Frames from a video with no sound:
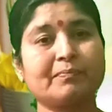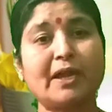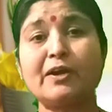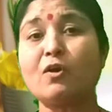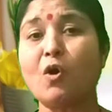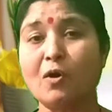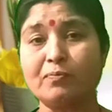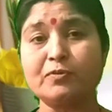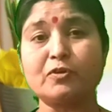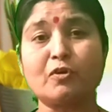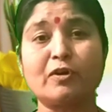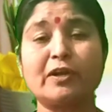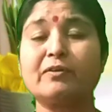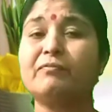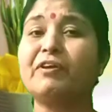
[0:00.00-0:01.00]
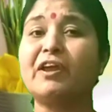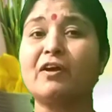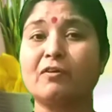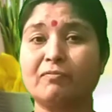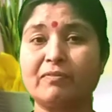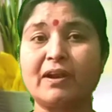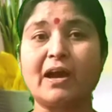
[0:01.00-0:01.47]
and oft-trodden way
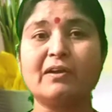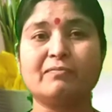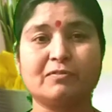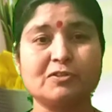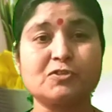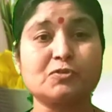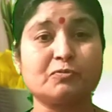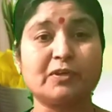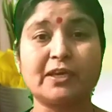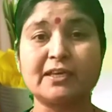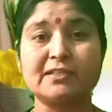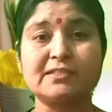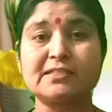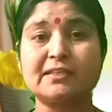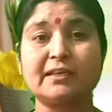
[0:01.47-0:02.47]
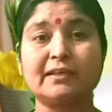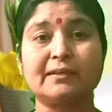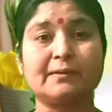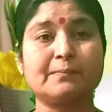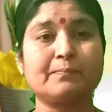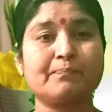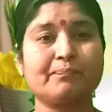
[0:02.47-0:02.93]
of life also we can
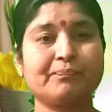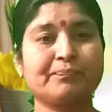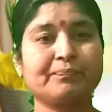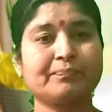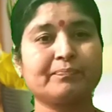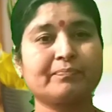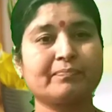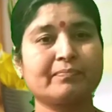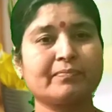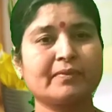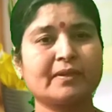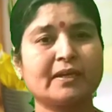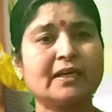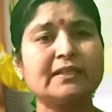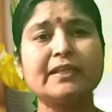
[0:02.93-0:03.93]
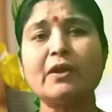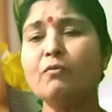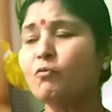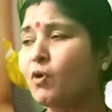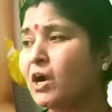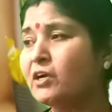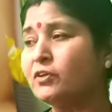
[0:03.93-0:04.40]
say. They